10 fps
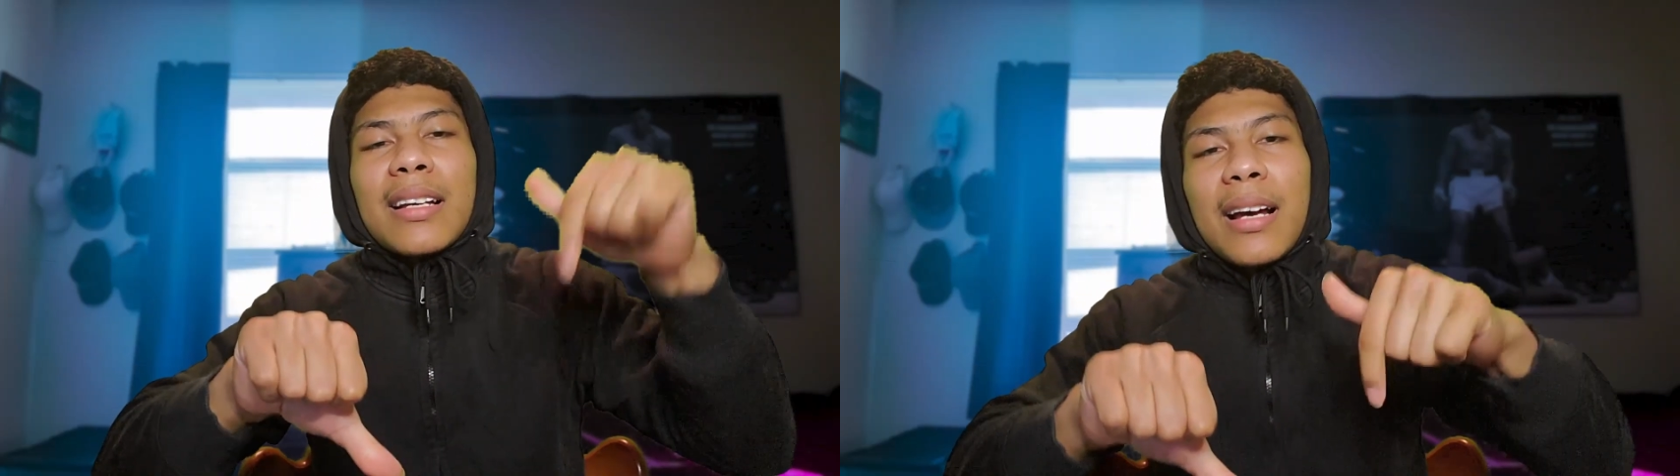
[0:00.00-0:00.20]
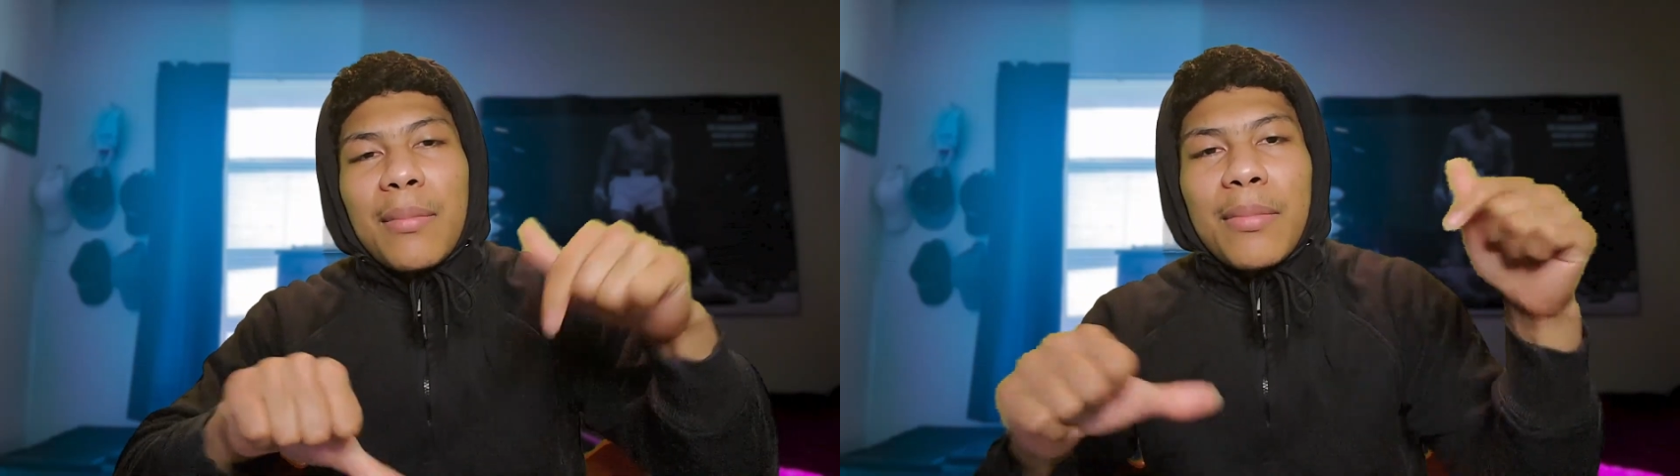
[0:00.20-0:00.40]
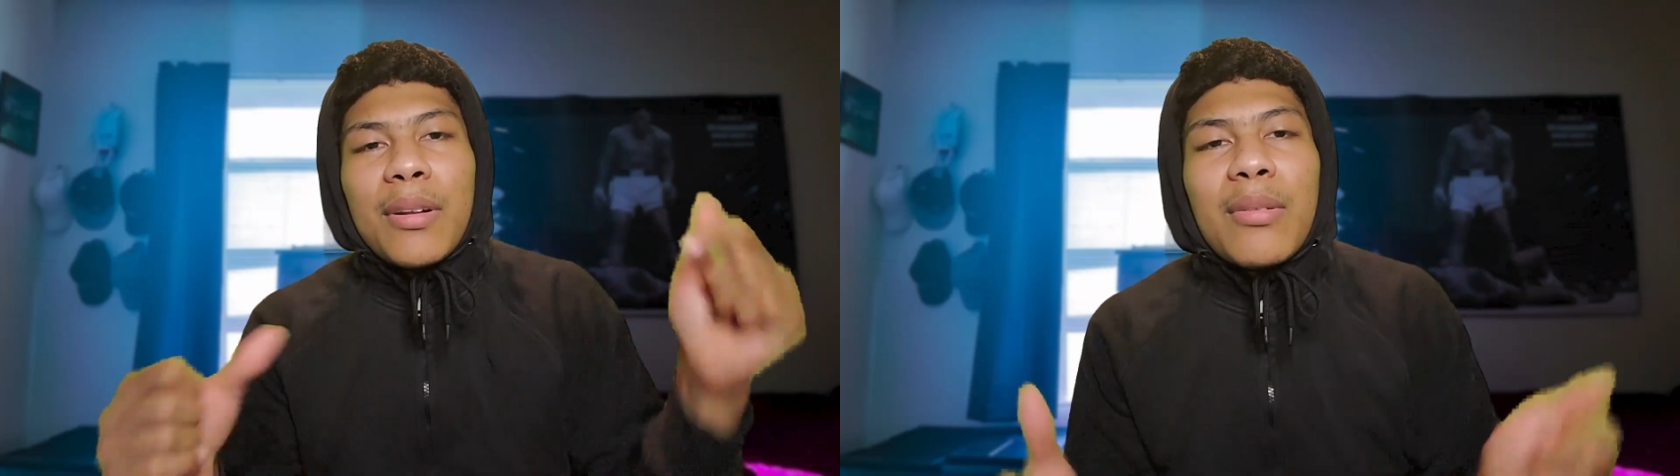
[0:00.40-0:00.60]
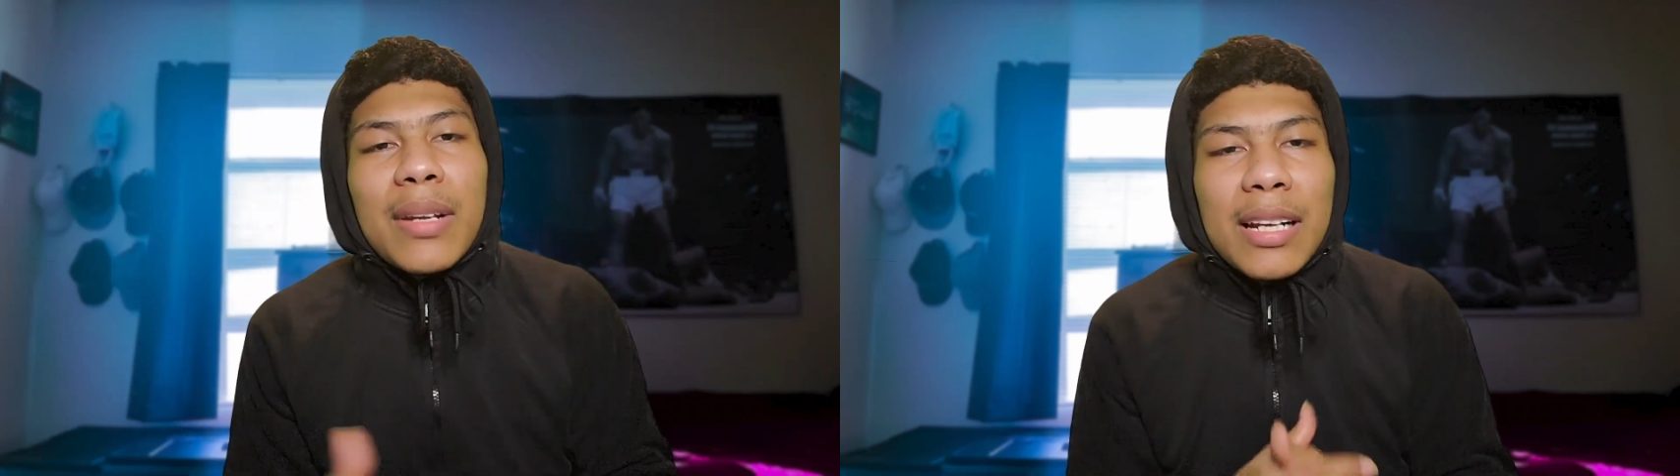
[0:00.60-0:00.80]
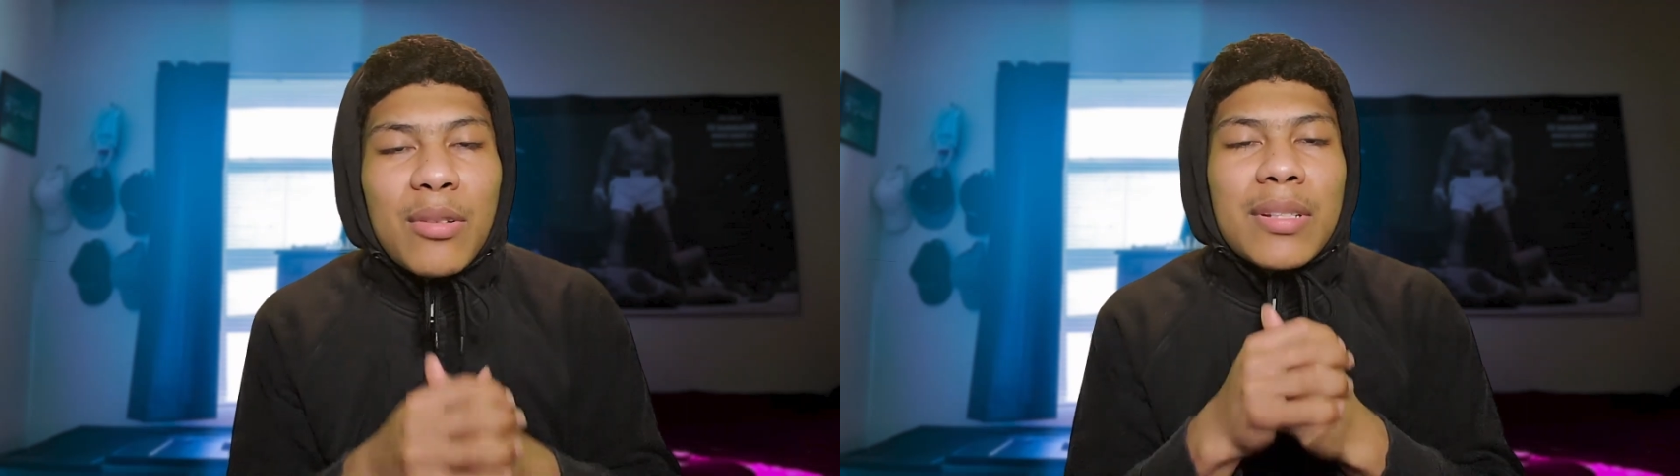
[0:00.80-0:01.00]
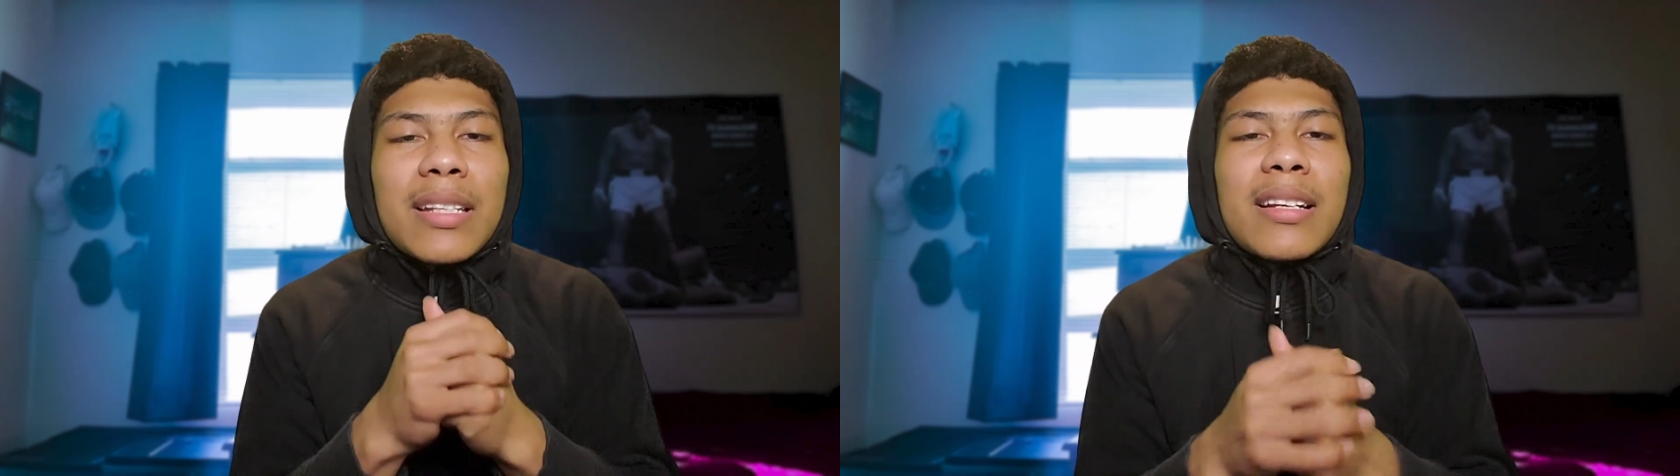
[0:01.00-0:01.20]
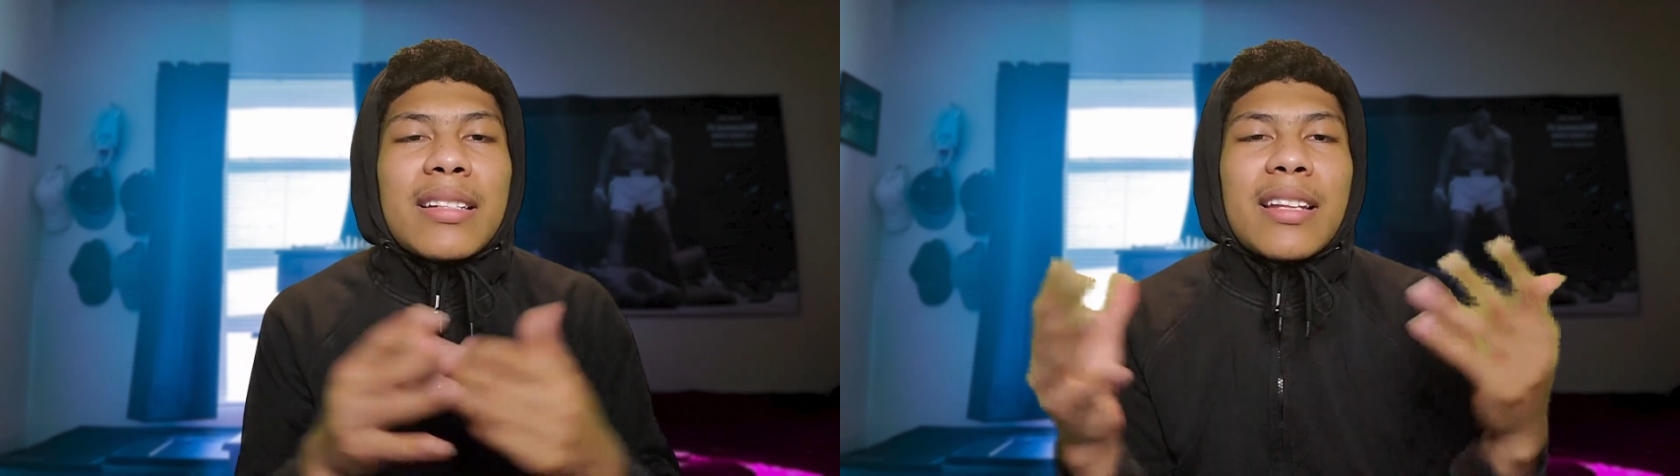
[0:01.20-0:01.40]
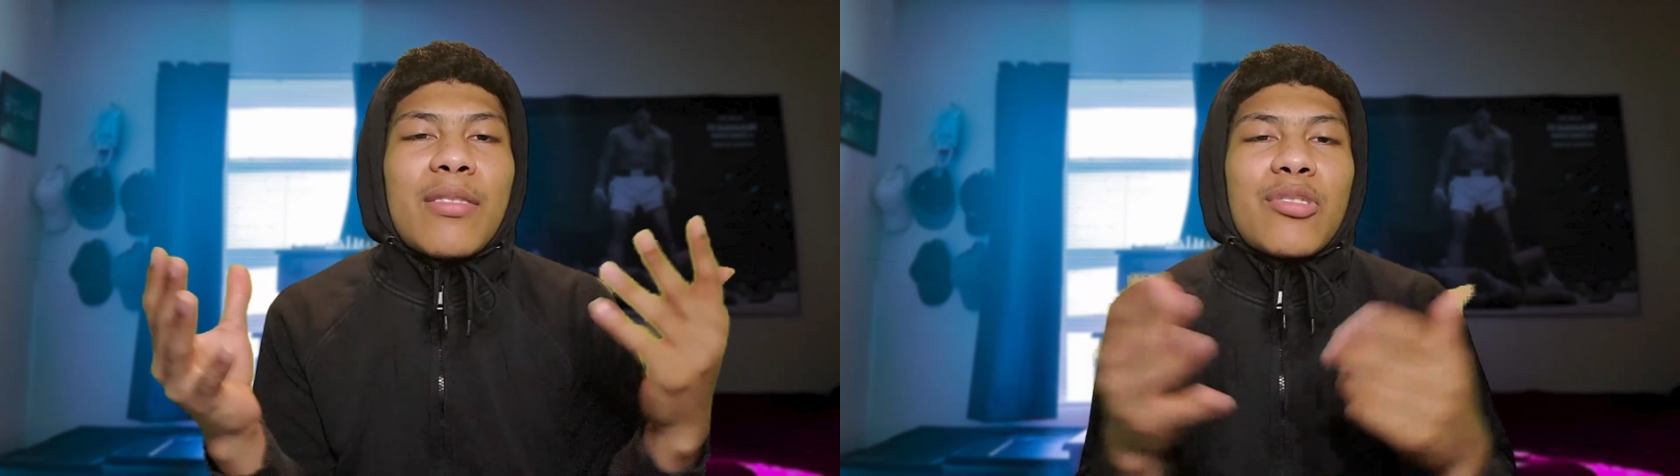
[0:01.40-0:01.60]
Comment below, and I always tell
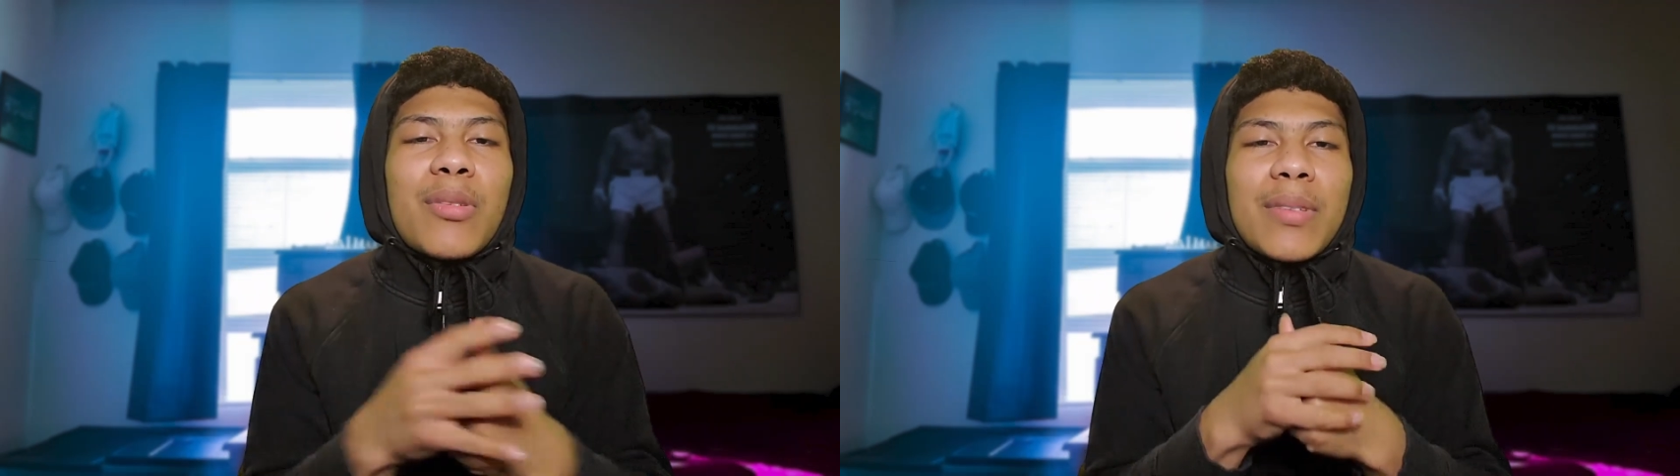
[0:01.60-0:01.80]
you,